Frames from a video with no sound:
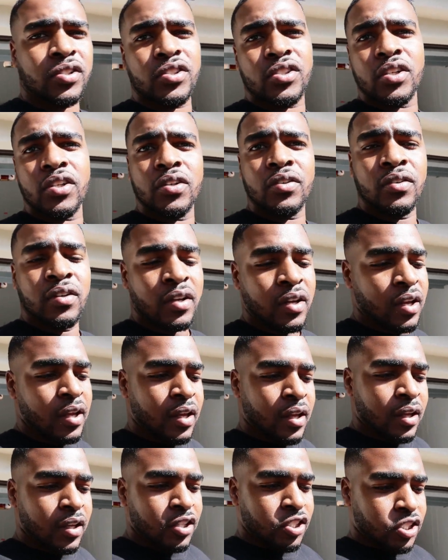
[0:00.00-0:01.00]
So
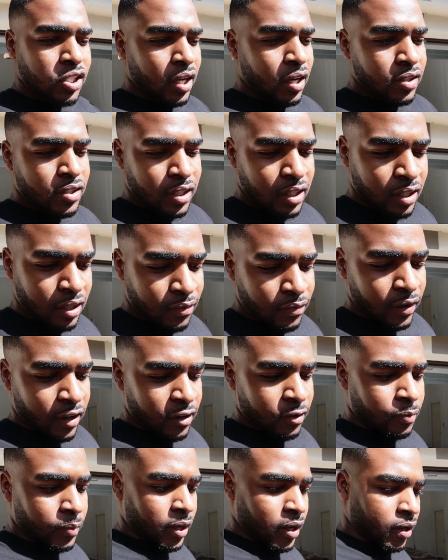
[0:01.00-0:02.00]
shout out to
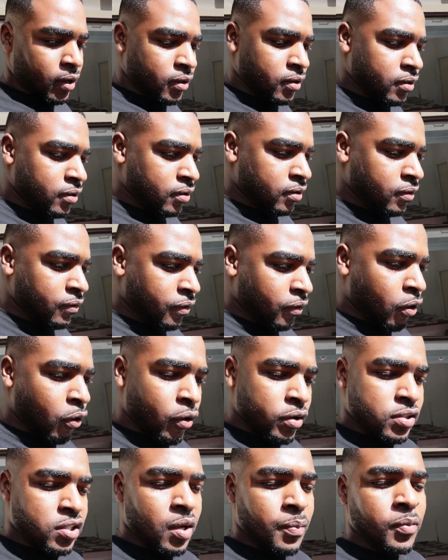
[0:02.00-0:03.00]
Innovative, man, for
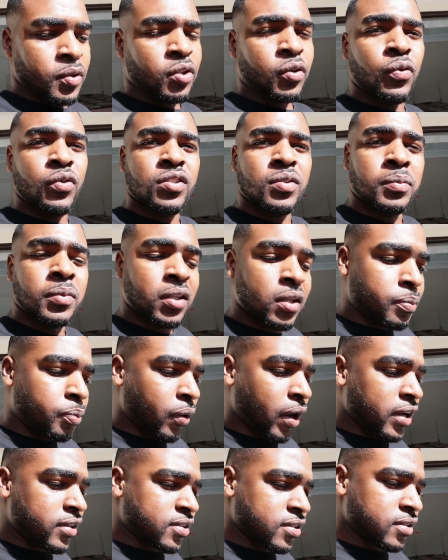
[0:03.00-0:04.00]
always coming through with some good
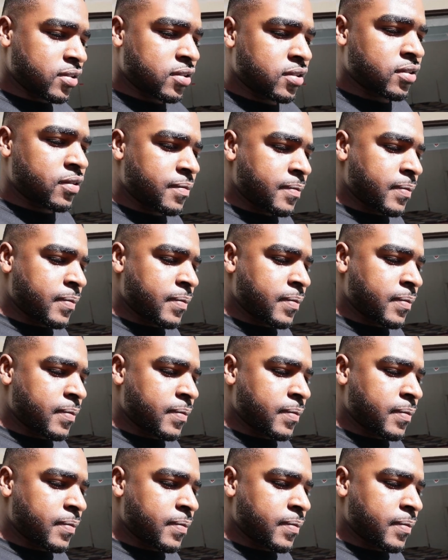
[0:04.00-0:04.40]
prices.